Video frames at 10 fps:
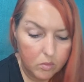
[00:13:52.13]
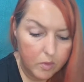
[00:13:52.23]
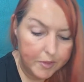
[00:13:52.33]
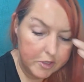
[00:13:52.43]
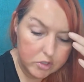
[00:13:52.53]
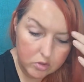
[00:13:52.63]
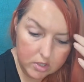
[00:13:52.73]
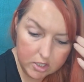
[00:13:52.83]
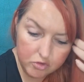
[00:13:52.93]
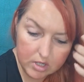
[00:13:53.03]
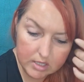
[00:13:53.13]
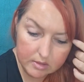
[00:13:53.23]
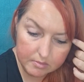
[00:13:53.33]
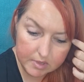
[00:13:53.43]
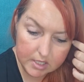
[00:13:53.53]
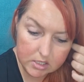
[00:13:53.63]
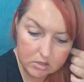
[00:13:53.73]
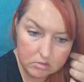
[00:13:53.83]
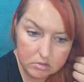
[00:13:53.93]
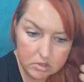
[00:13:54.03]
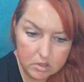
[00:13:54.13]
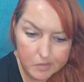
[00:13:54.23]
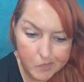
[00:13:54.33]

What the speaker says: with assorted random crystals.